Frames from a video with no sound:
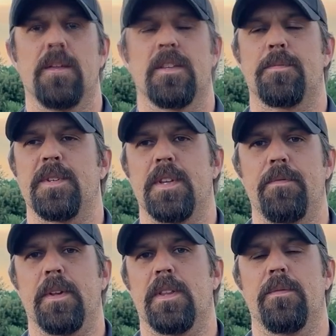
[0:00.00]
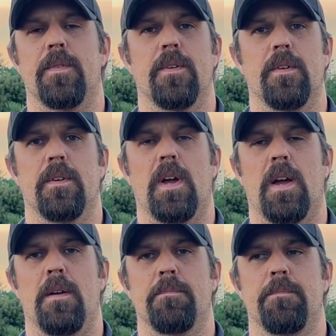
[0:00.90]
specifically for
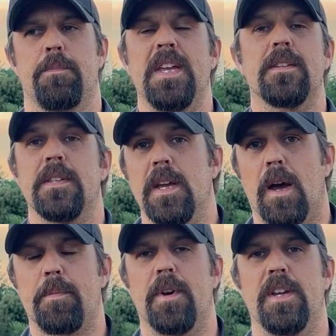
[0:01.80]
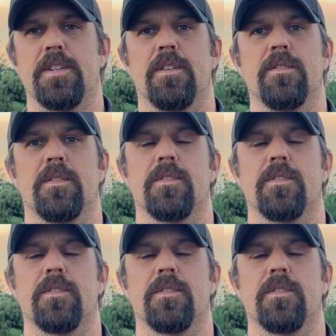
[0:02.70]
PSD operations.